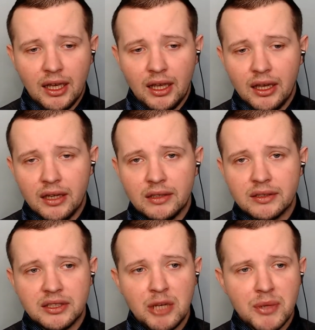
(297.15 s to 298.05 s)
And
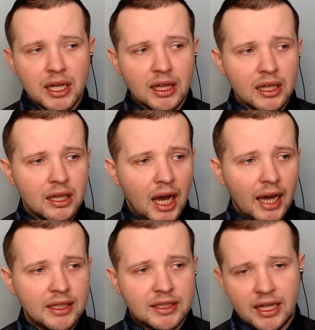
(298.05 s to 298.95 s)
typically,
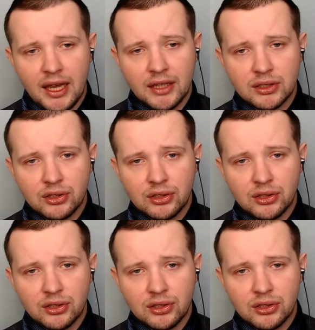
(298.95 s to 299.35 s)
I tend